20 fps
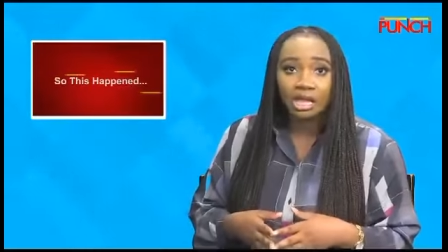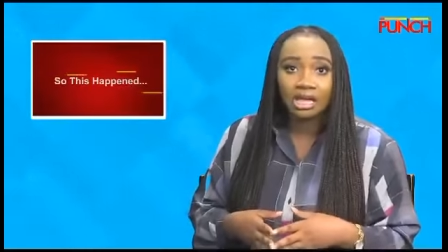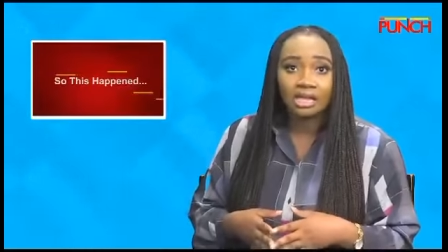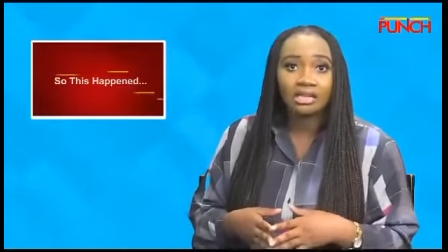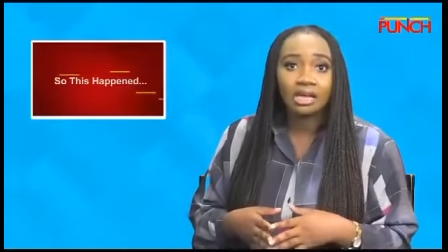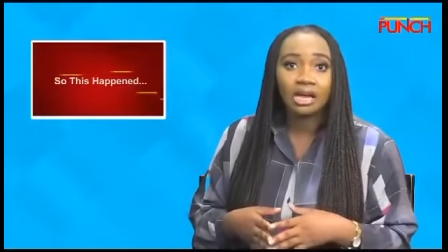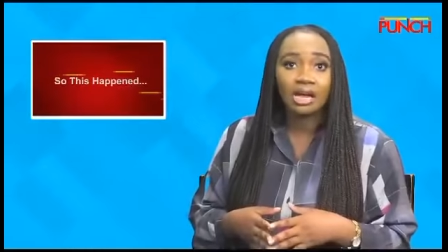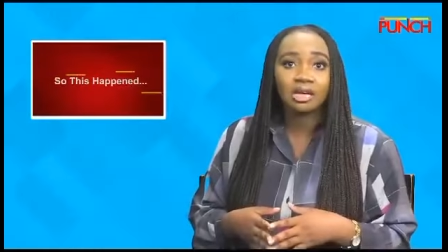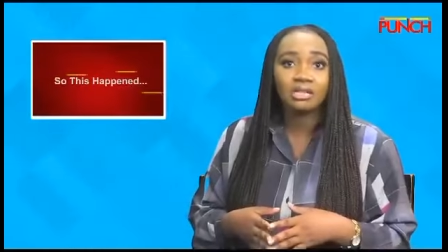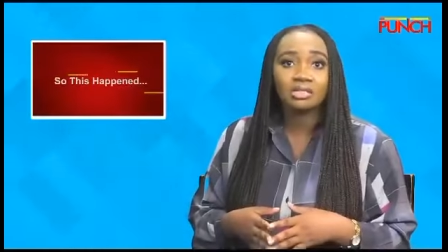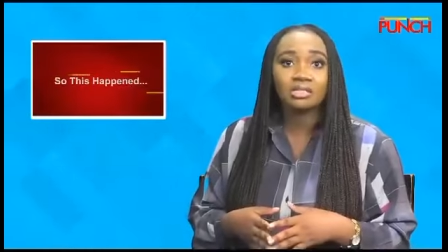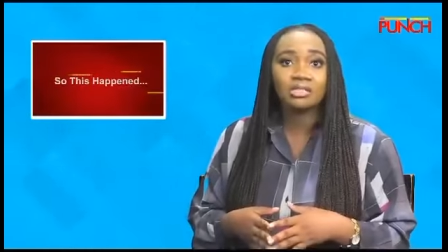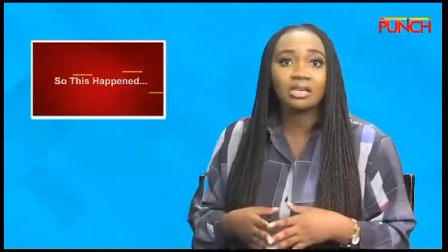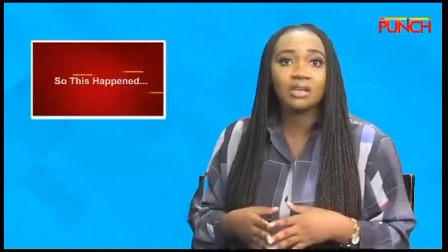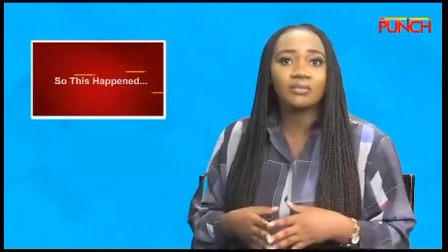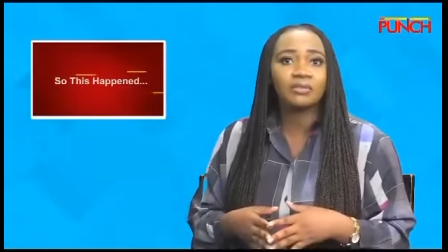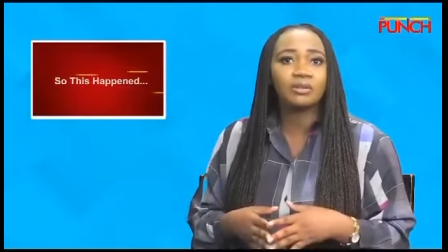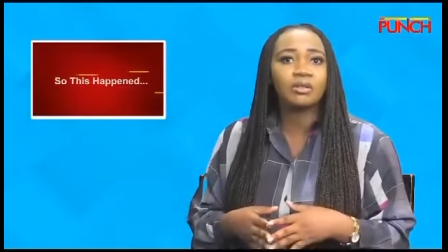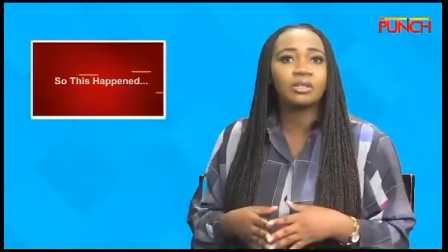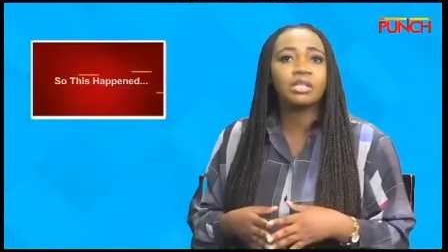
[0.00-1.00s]
in the hands
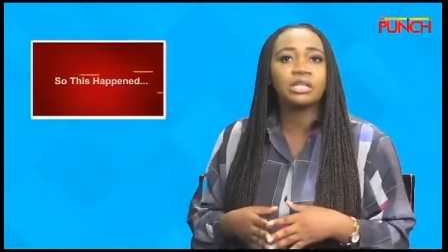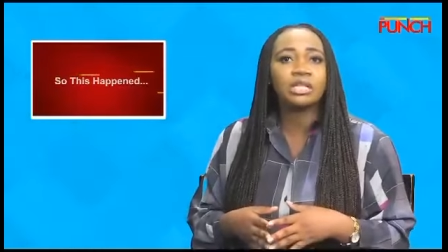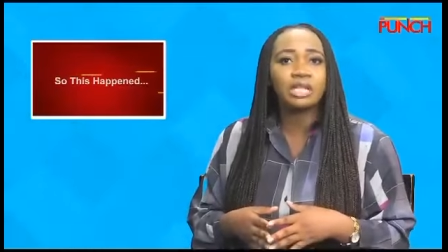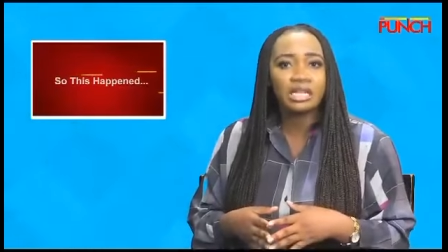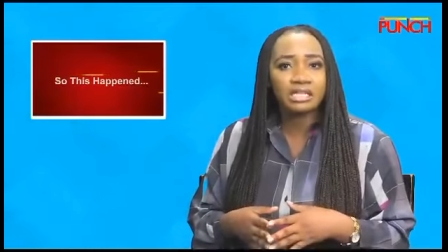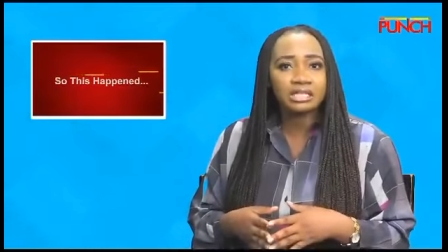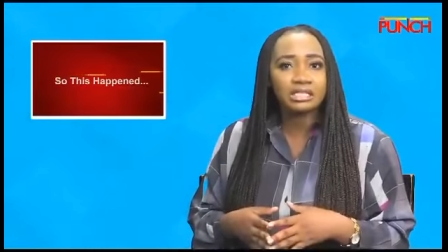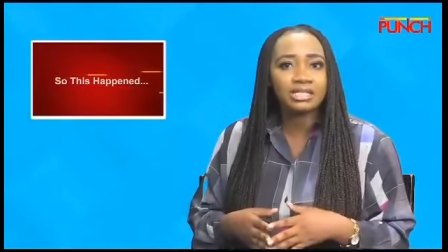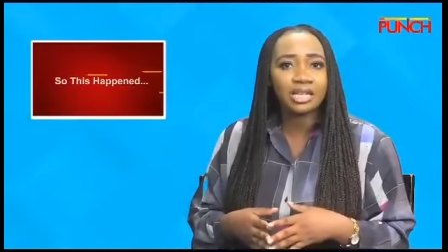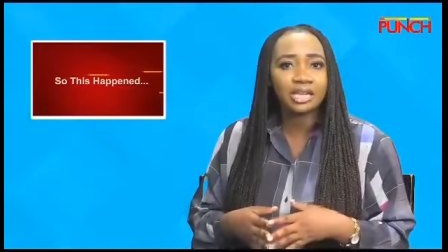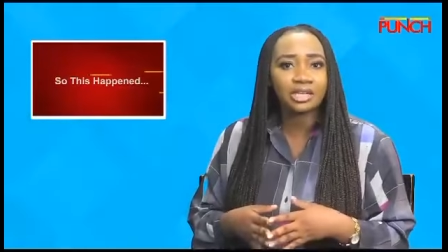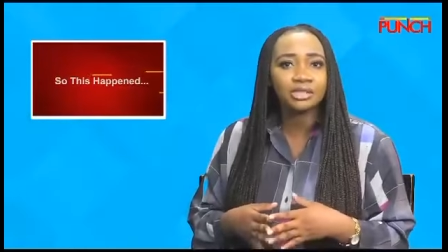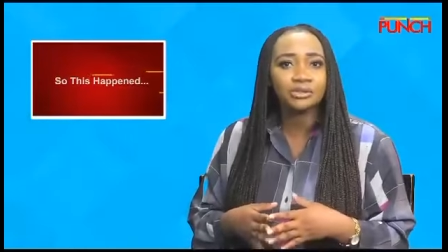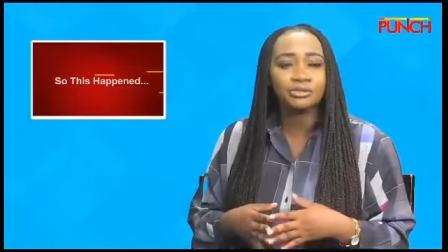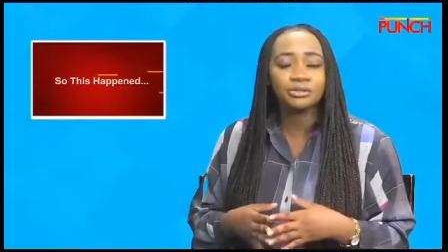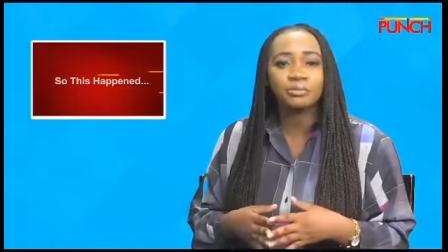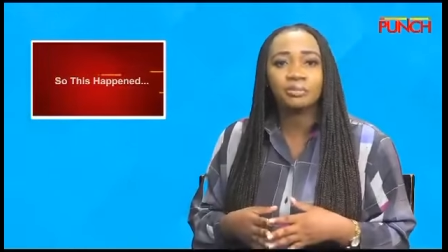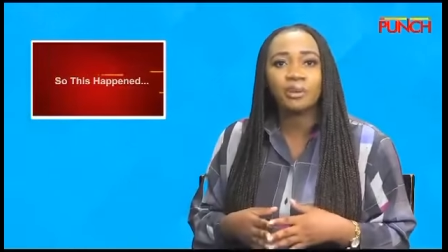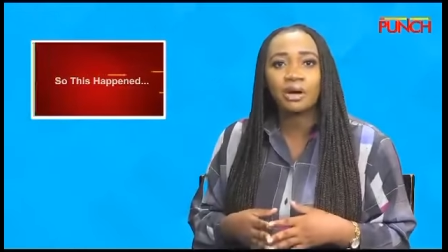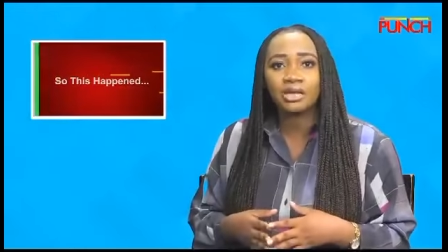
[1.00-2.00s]
of a late
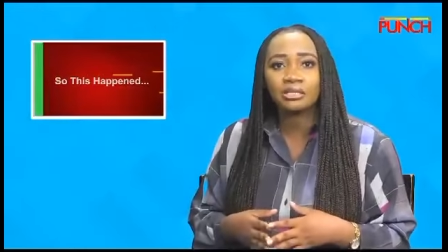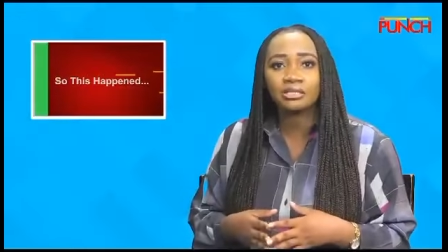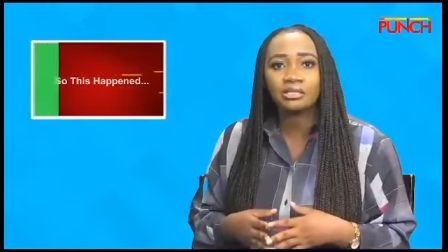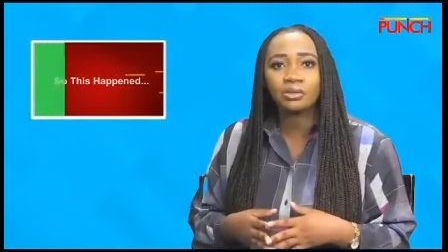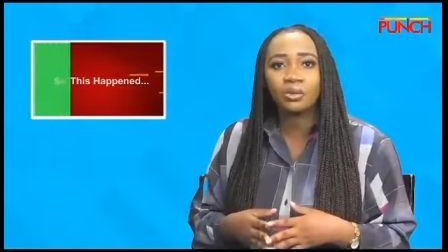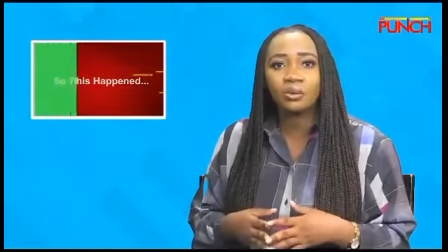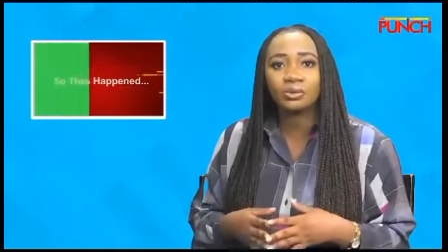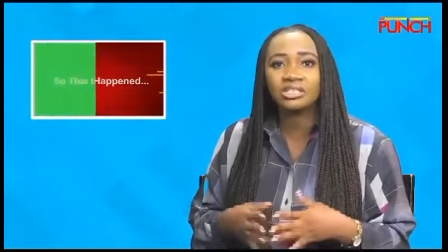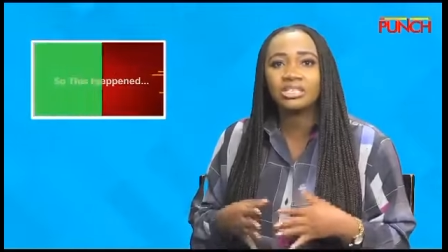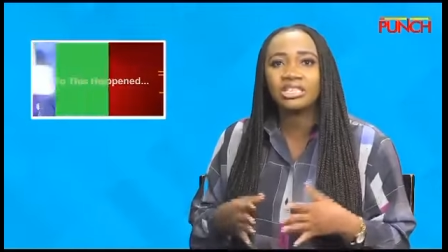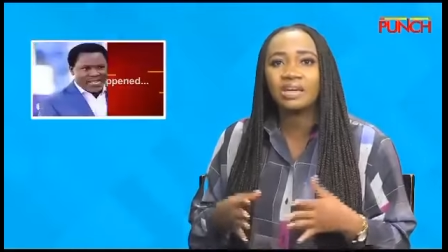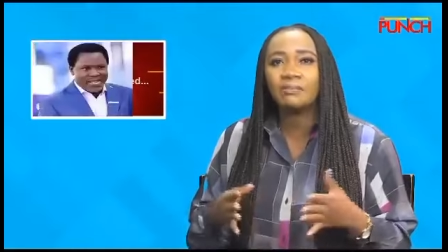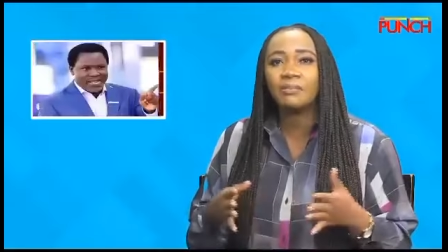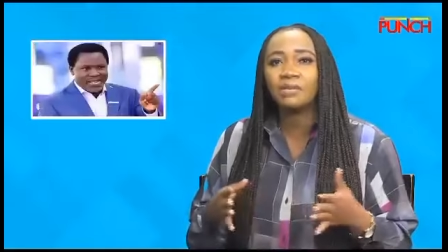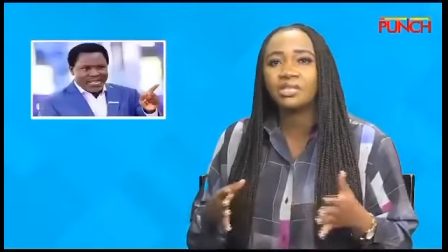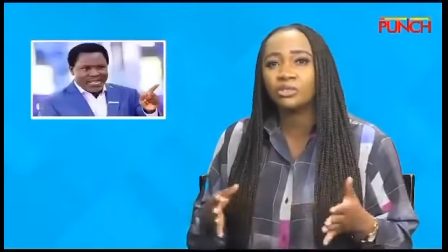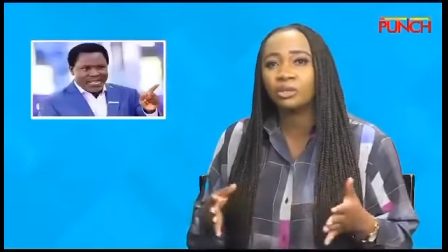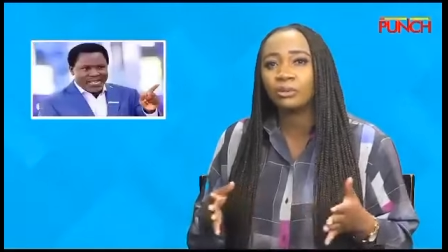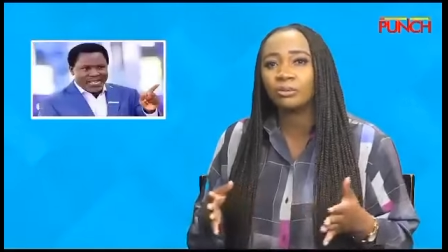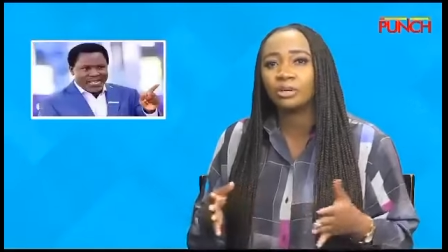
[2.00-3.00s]
Nigerian pastor,
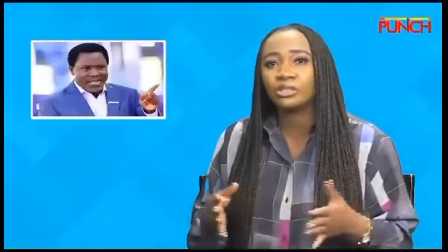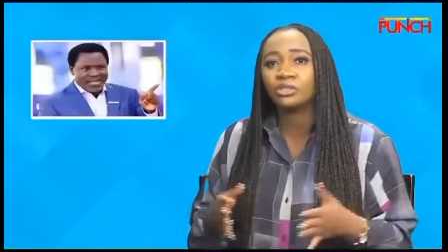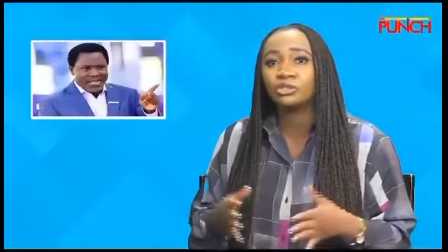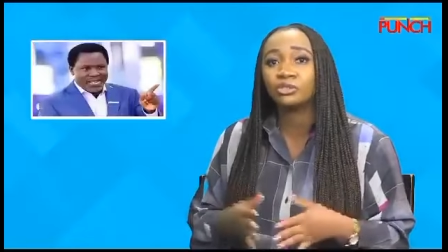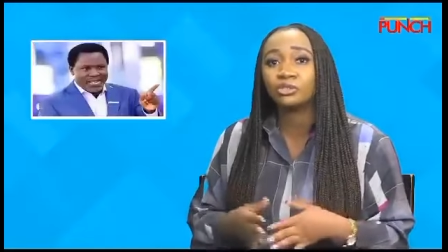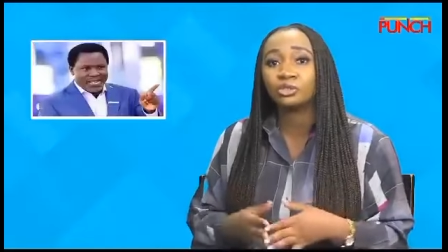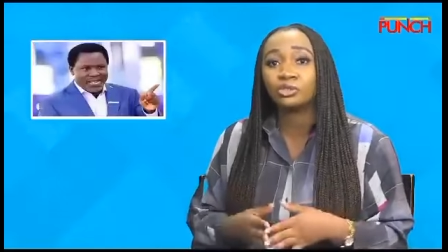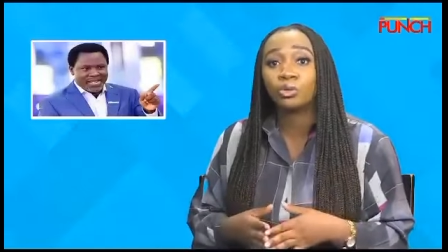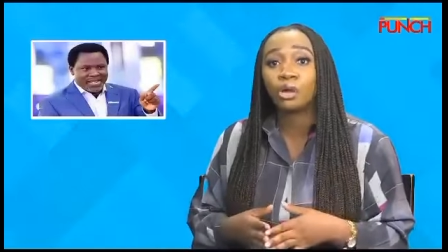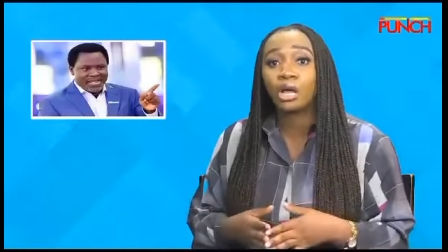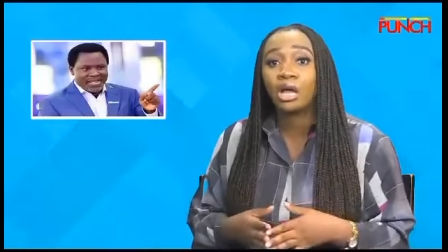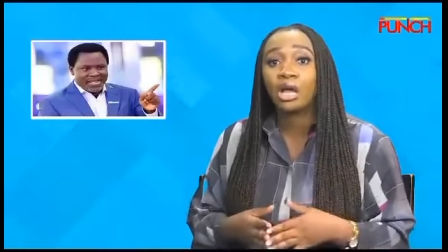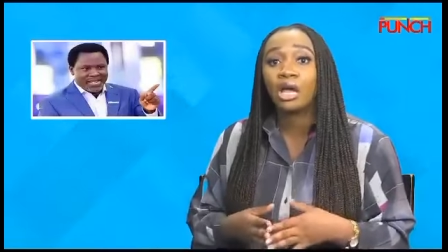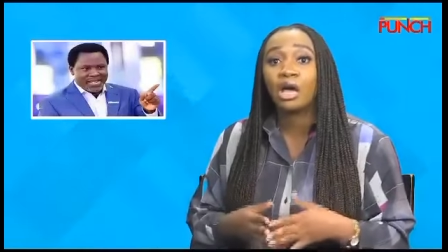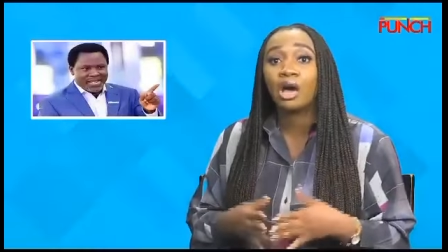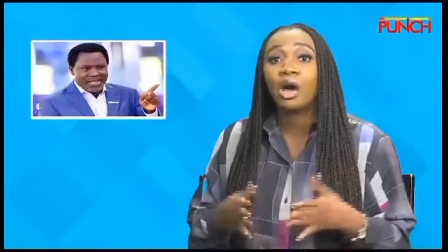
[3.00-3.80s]
Temitope Joshua,